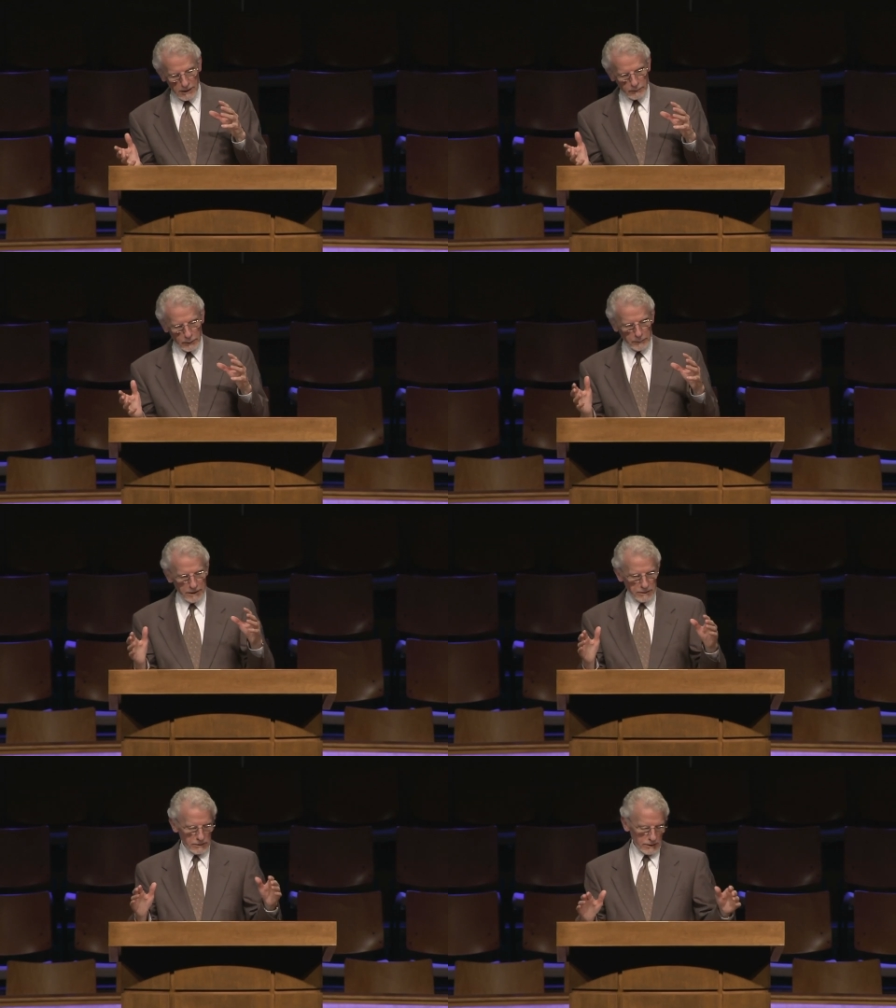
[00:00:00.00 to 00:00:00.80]
will
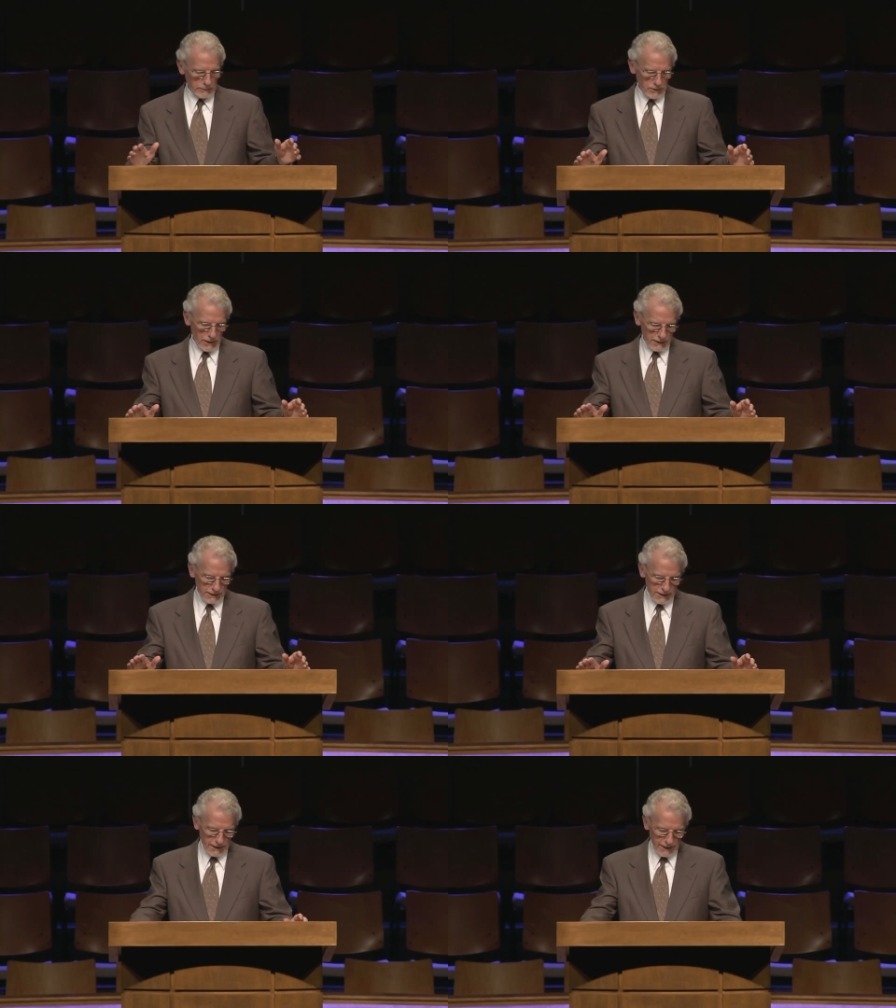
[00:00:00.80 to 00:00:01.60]
be the
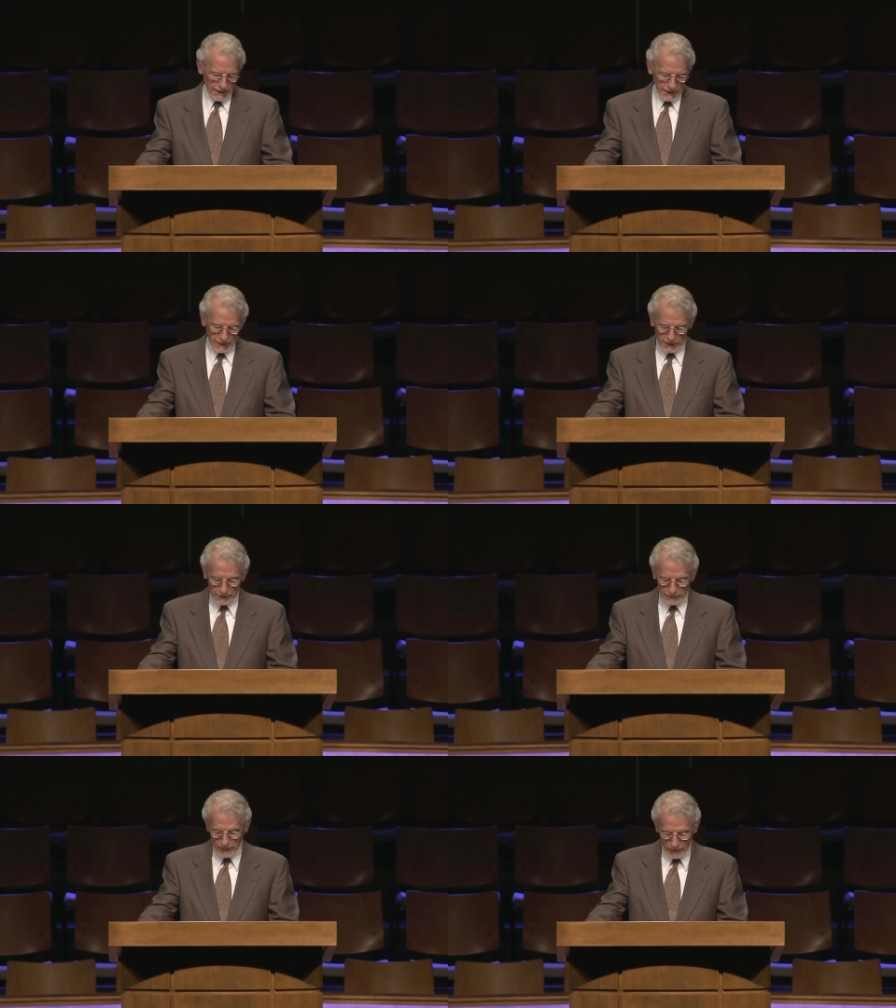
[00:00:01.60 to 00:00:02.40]
subject
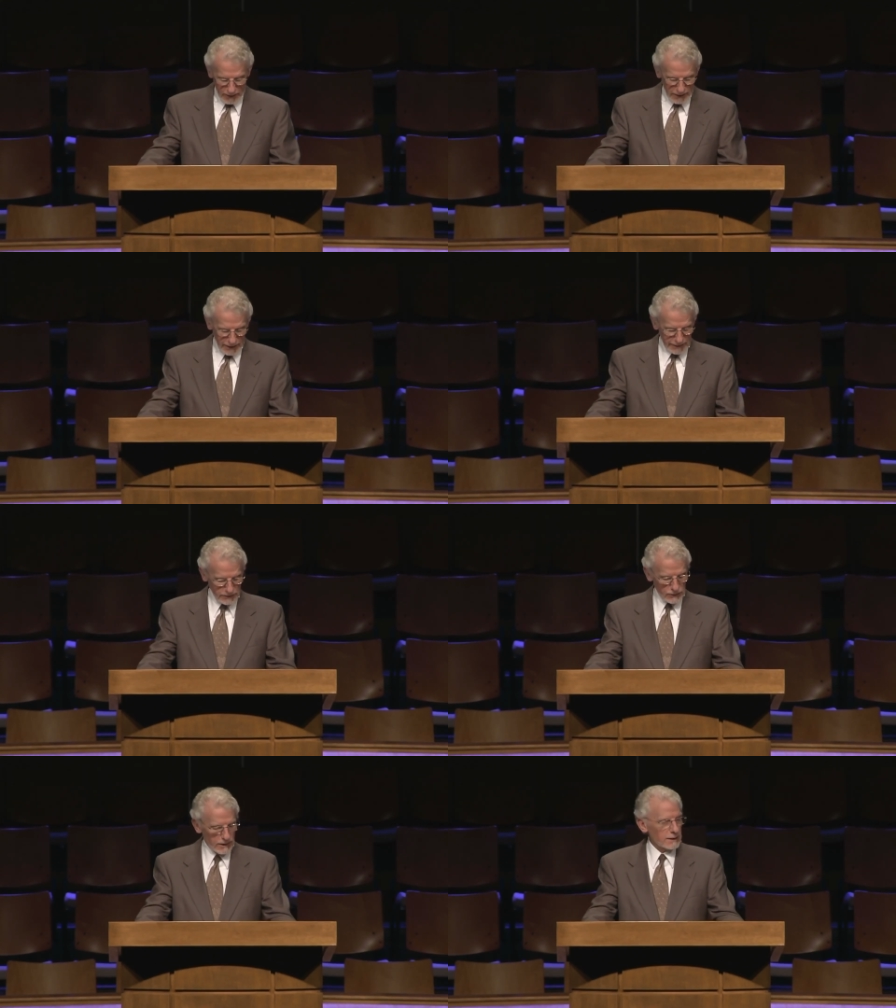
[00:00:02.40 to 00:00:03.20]
of the
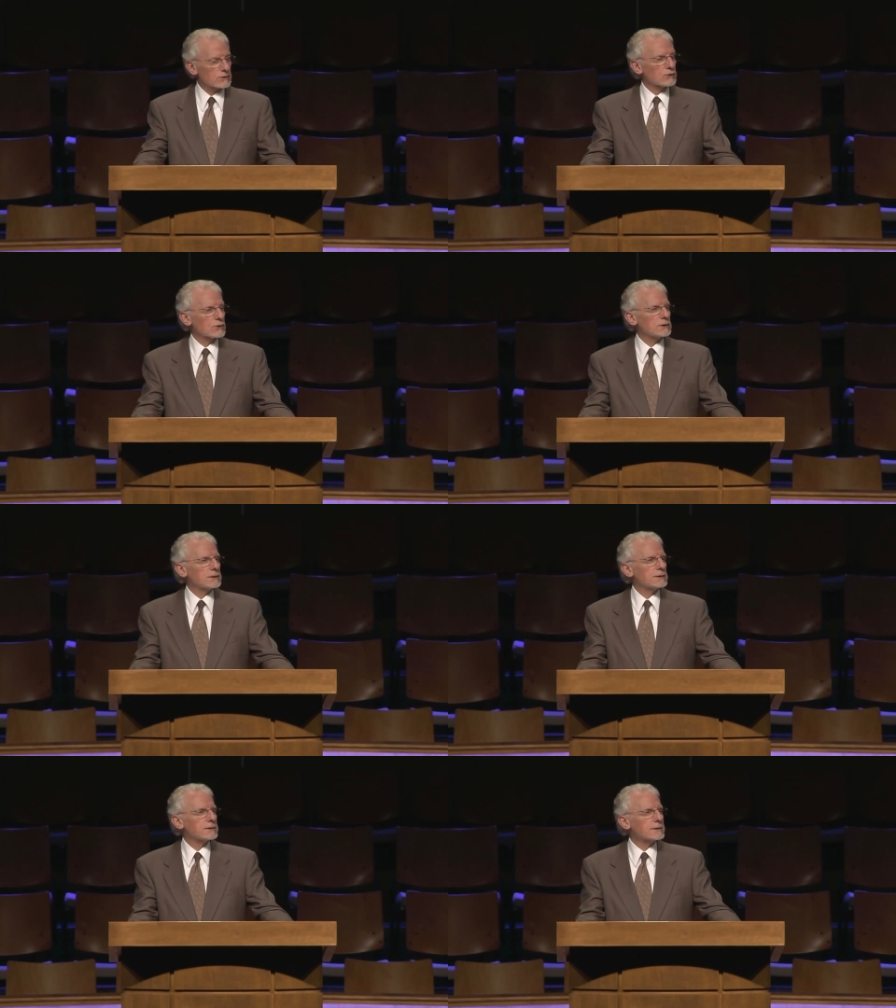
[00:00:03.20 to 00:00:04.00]
next
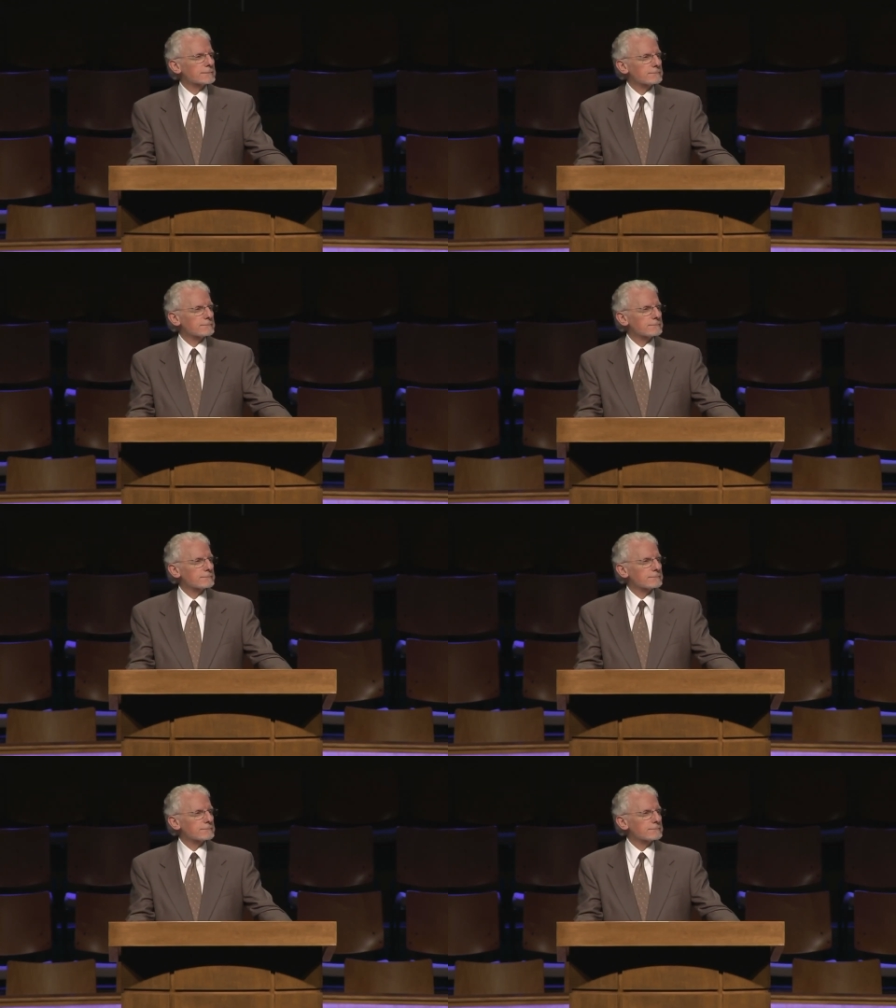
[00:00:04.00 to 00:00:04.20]
section.